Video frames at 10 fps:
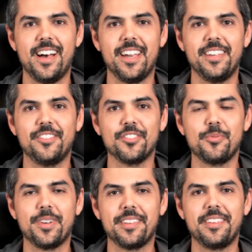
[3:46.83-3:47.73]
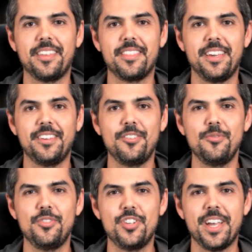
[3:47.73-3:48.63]
I just want to say thank
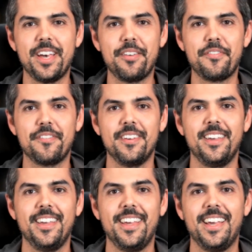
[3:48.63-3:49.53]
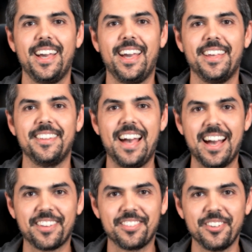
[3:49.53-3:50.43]
you, Jeff and
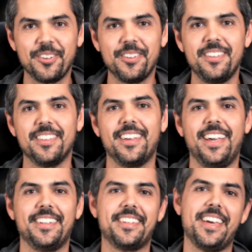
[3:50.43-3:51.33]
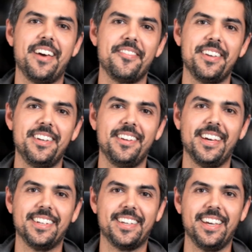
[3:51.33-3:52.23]
Axel and Kevin
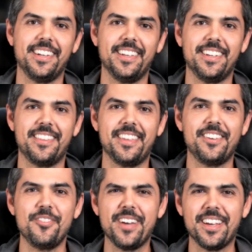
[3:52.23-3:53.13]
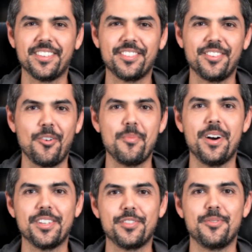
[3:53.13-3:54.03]
and Caitlin. Thank you guys so
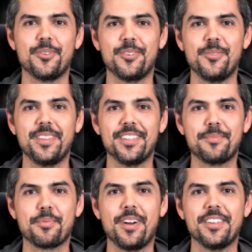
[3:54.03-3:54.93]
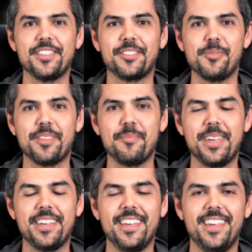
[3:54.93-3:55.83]
much for doing this project with
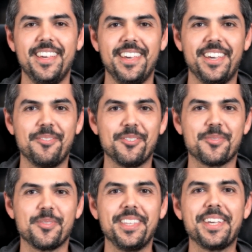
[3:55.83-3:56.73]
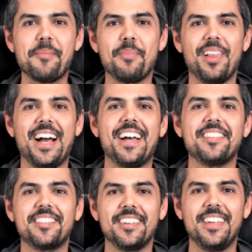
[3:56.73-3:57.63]
me. It was really a
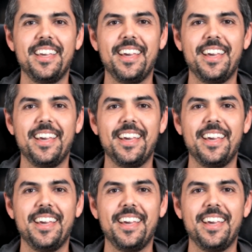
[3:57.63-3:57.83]
blast.